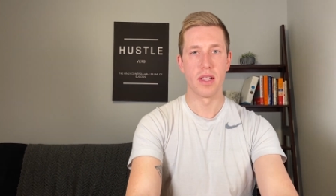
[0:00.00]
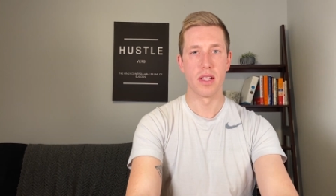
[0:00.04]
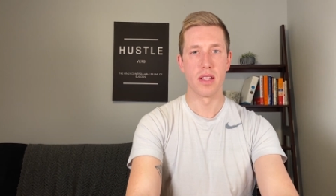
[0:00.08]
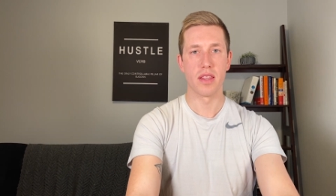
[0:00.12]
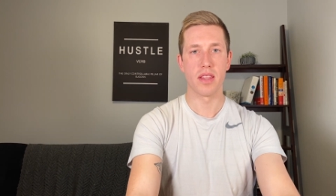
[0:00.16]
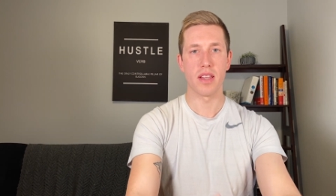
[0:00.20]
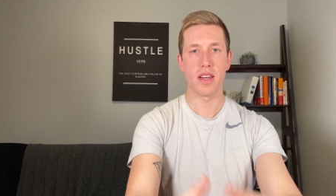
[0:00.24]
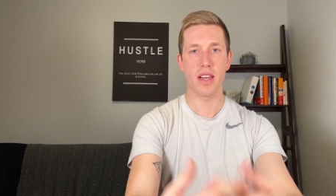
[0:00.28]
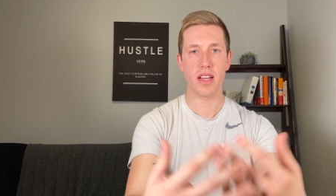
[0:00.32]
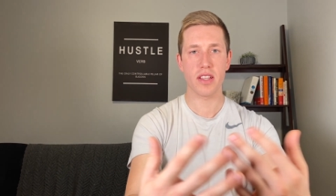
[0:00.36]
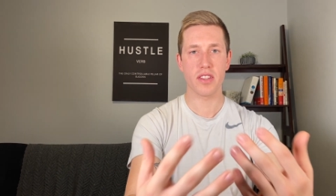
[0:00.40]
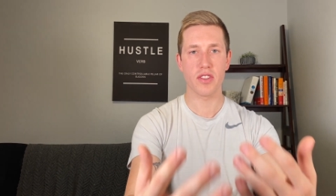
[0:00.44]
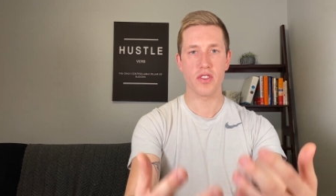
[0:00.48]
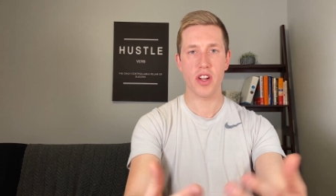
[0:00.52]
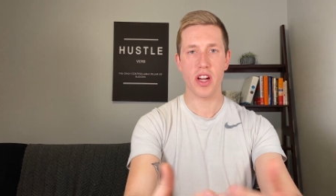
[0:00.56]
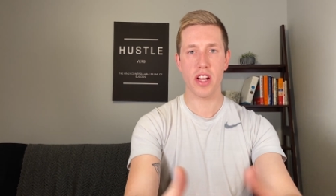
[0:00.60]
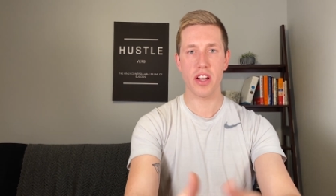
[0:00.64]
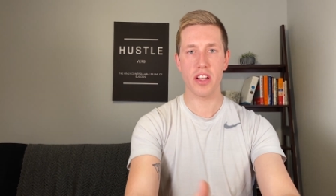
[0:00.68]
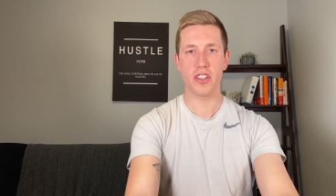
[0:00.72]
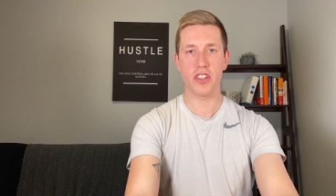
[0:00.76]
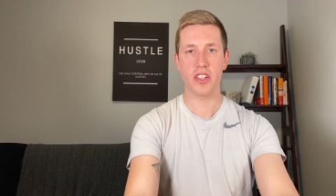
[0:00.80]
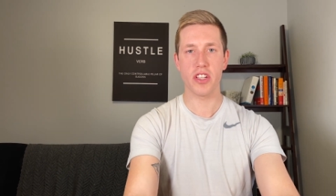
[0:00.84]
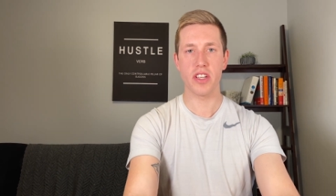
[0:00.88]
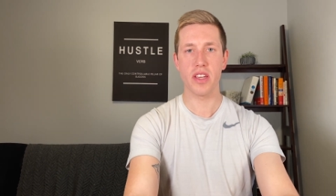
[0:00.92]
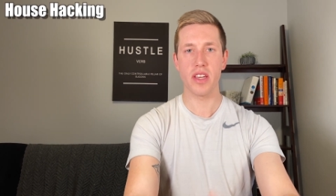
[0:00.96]
The next
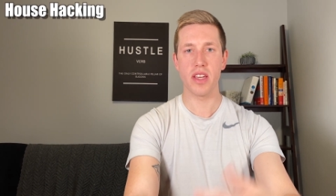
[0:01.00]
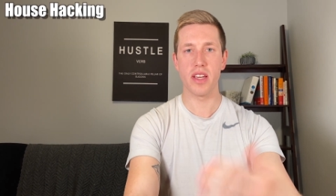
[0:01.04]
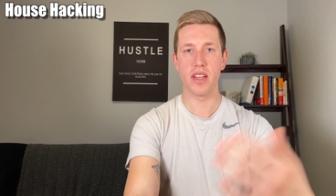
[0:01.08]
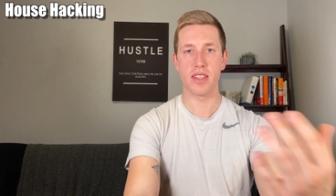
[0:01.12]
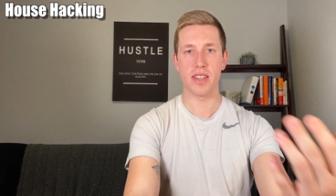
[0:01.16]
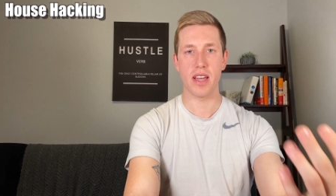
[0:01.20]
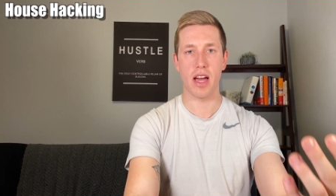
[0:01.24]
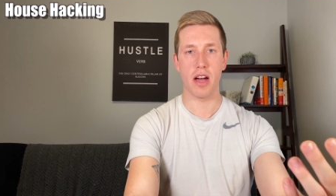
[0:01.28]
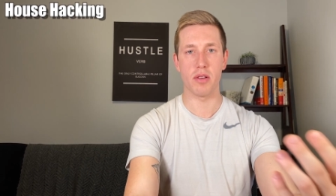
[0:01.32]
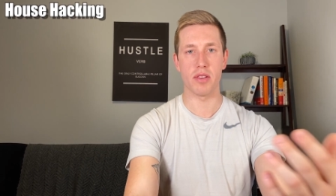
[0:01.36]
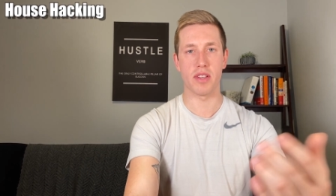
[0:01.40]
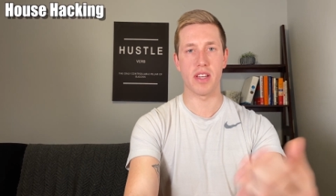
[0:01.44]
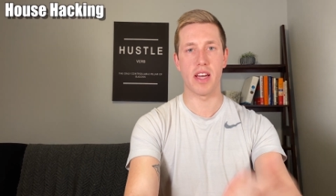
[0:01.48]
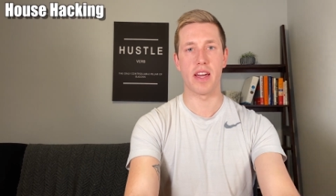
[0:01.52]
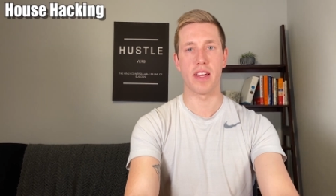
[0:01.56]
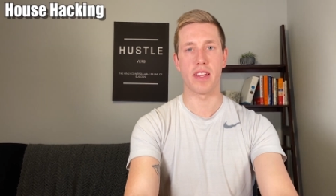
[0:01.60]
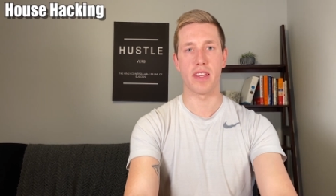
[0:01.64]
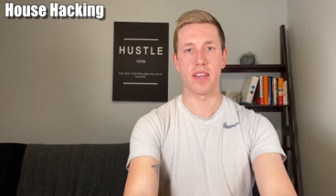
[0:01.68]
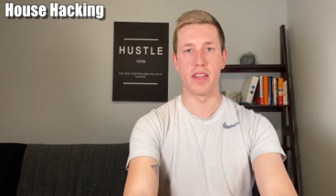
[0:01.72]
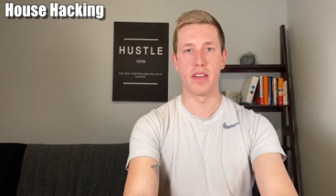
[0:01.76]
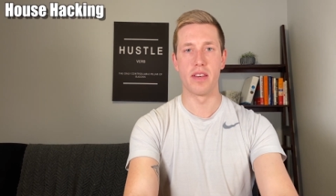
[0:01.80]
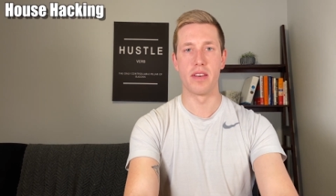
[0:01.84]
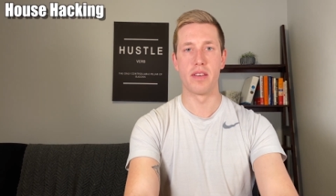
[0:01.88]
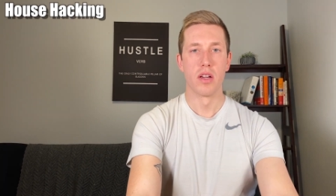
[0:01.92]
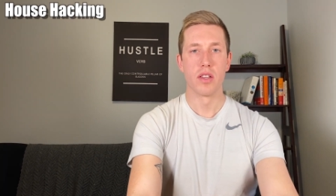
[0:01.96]
strategy is house
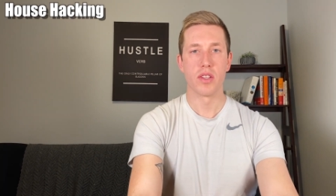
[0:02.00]
hacking.